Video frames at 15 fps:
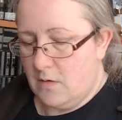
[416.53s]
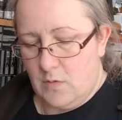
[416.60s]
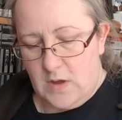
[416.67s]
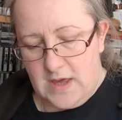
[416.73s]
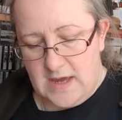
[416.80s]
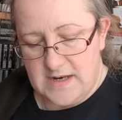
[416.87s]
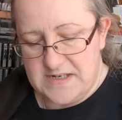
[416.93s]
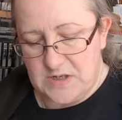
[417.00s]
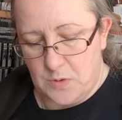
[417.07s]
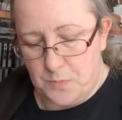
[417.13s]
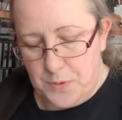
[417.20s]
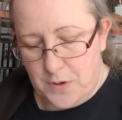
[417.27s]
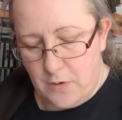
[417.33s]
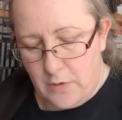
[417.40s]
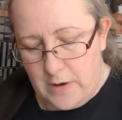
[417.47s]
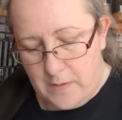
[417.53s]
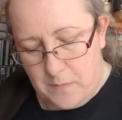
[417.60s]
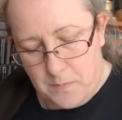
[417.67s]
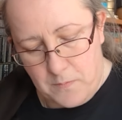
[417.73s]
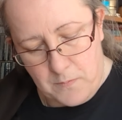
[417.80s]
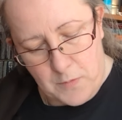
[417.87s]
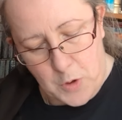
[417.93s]
Okay, so Puree
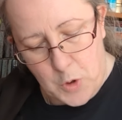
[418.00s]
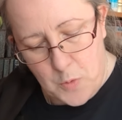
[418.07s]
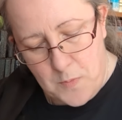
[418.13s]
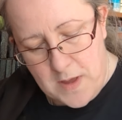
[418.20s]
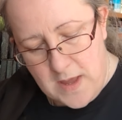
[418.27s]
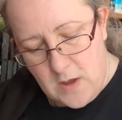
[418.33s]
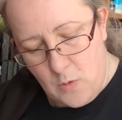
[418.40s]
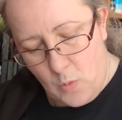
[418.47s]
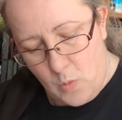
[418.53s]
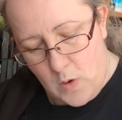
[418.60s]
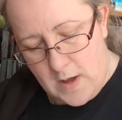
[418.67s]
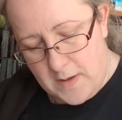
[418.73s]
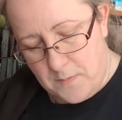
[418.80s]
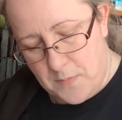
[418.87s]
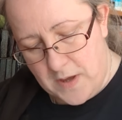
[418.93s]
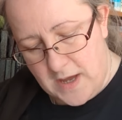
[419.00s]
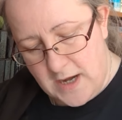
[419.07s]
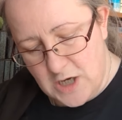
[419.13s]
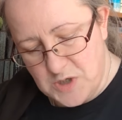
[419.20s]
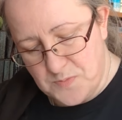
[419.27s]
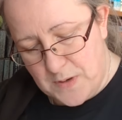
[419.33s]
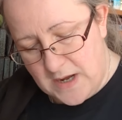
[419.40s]
Gummy White
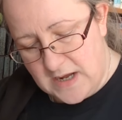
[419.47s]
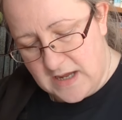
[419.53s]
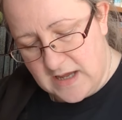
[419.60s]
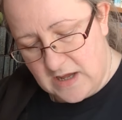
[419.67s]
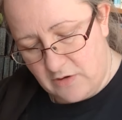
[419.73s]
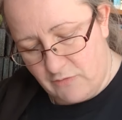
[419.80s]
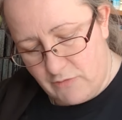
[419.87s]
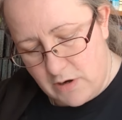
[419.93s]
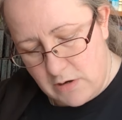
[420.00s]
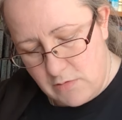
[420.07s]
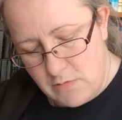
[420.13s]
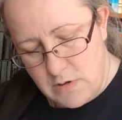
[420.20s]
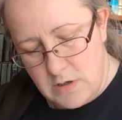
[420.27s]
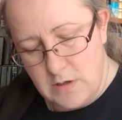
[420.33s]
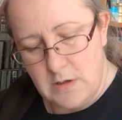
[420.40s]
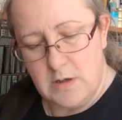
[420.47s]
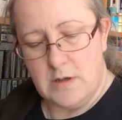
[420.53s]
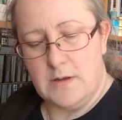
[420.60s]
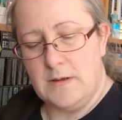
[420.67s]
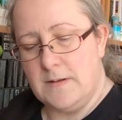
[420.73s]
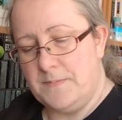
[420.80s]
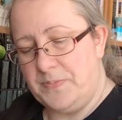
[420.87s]
Peach by Kanro.
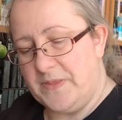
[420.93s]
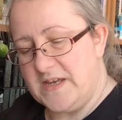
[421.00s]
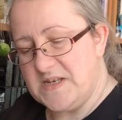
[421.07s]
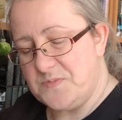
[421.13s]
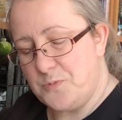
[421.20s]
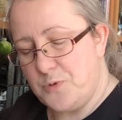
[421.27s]
This